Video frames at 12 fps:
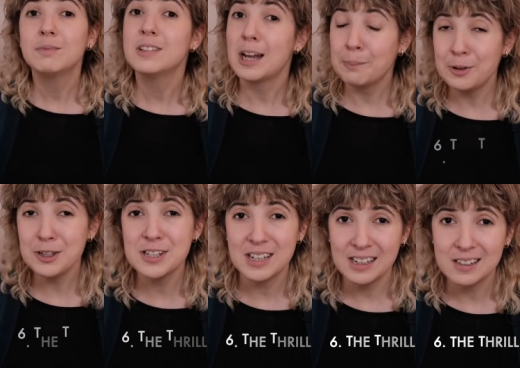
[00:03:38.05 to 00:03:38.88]
number
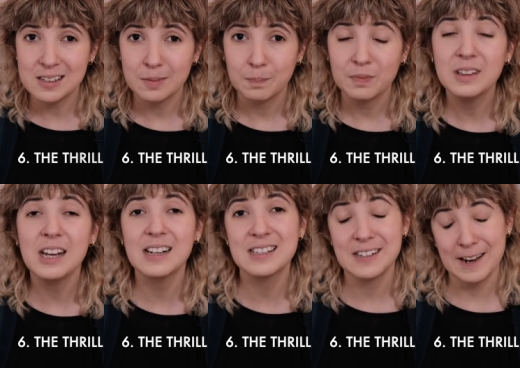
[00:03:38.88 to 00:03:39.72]
six, the
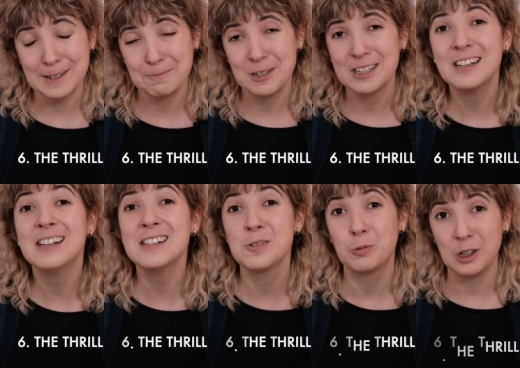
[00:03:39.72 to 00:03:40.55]
excitement
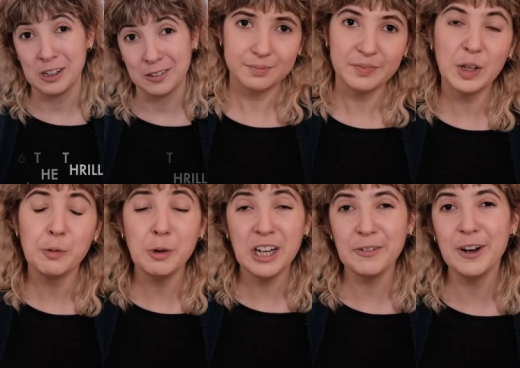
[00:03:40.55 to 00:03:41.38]
is real.
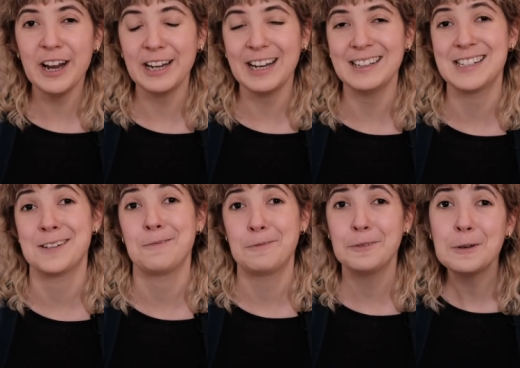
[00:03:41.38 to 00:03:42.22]
Whenever I get
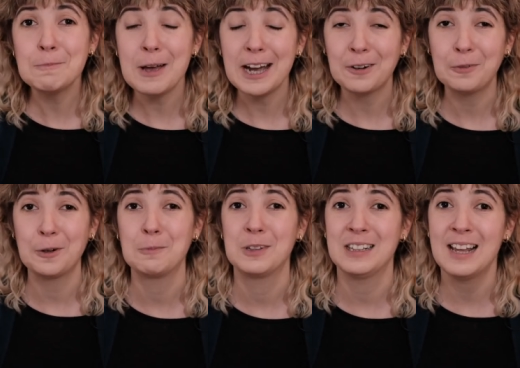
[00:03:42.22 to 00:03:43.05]
some film back
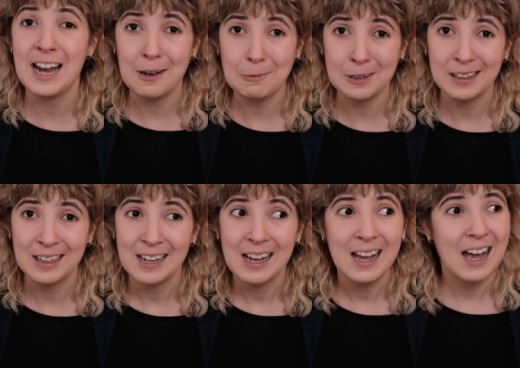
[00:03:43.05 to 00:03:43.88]
from the lab,
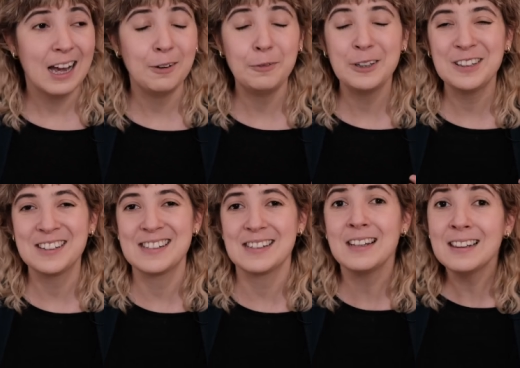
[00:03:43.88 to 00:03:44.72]
I feel
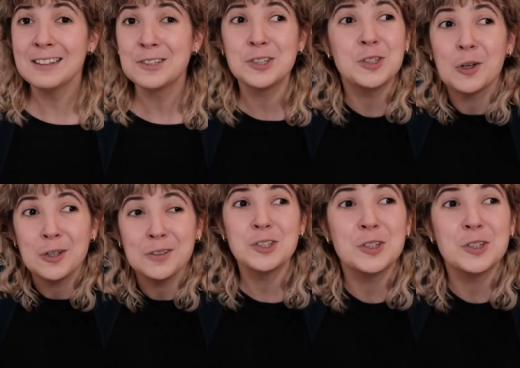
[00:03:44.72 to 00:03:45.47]
this little jolt